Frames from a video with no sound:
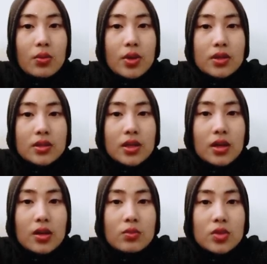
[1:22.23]
When
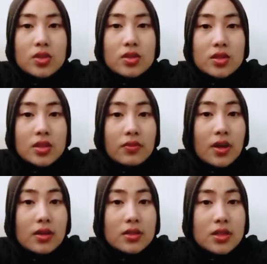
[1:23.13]
Telkom was just
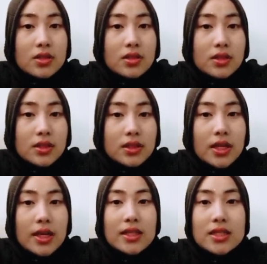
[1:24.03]
founded,
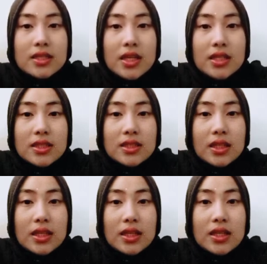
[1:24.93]
since its
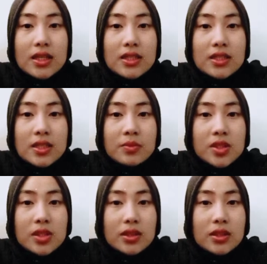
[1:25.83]

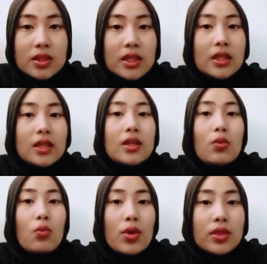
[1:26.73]
inception in
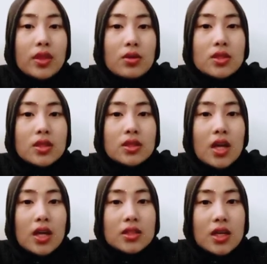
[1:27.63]

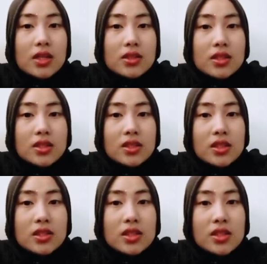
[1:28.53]

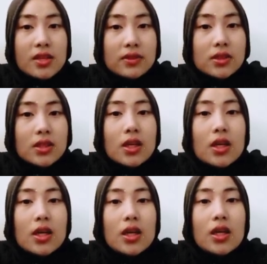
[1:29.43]
1967,
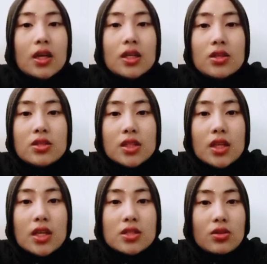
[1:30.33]

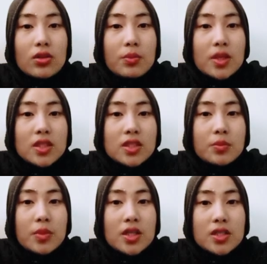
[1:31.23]
Indosat has not been
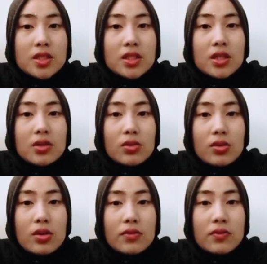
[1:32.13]
spared the
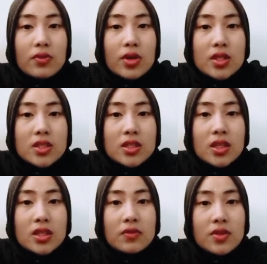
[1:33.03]
role of foreign
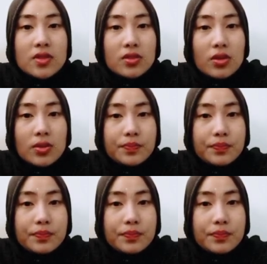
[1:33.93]
investor.